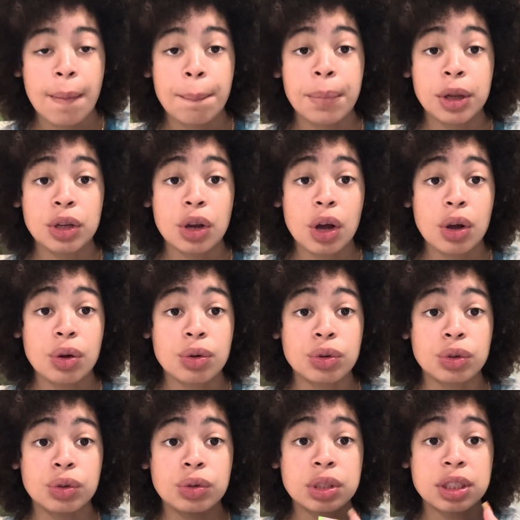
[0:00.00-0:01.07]
But no,
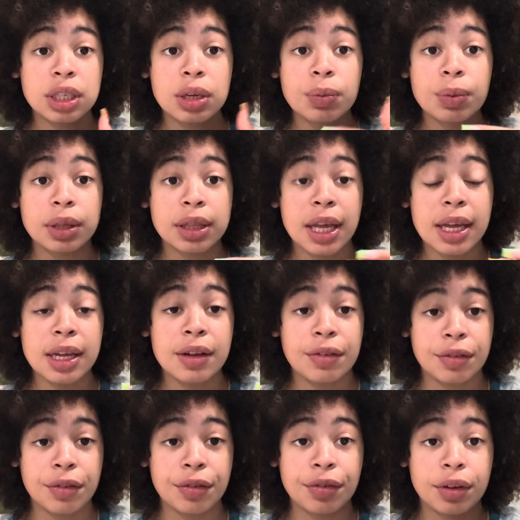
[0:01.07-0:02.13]
you see what they can
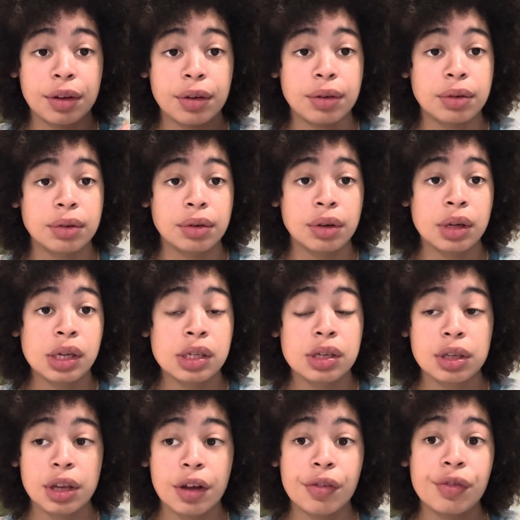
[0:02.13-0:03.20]
fulfill. So
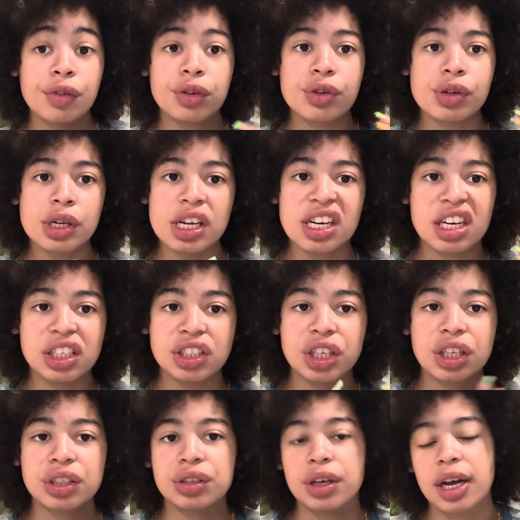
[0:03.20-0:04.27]
therefore you can
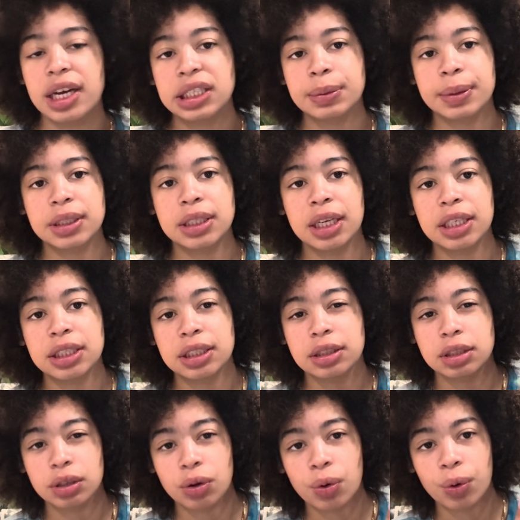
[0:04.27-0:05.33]
adjust your
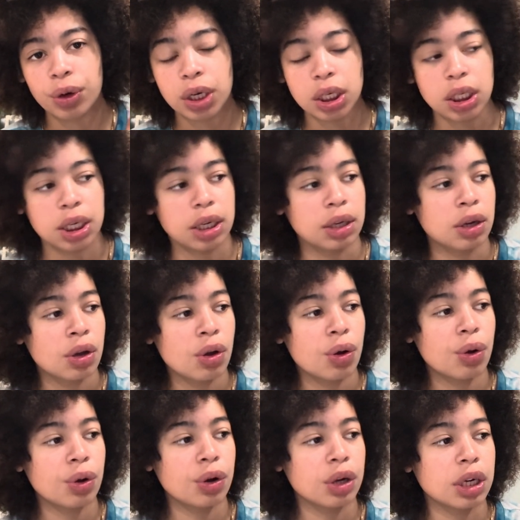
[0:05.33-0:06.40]
expectations accordingly
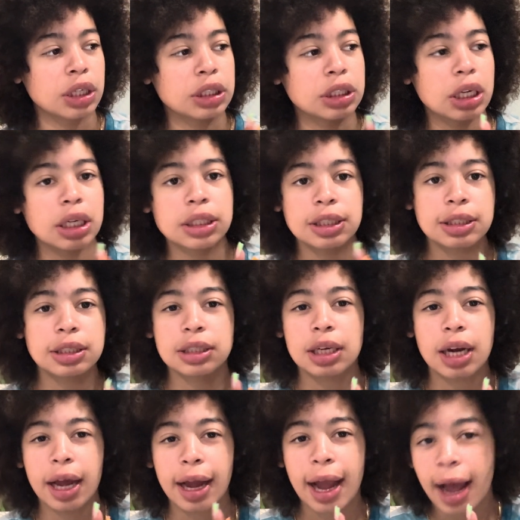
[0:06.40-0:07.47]
or adjust
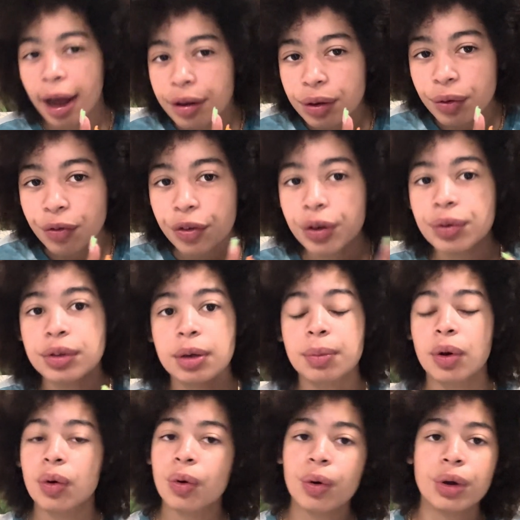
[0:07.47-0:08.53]
like how you view them
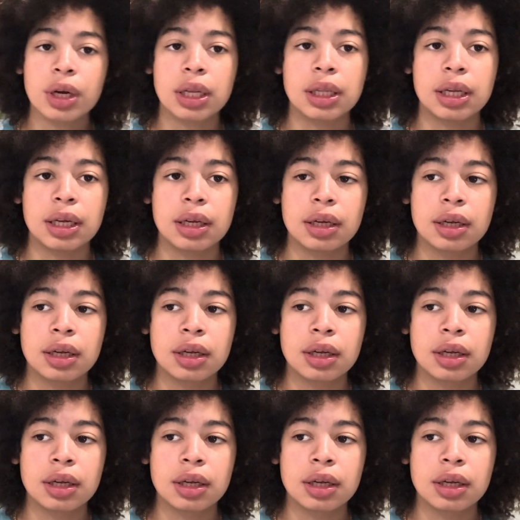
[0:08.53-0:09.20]
accordingly.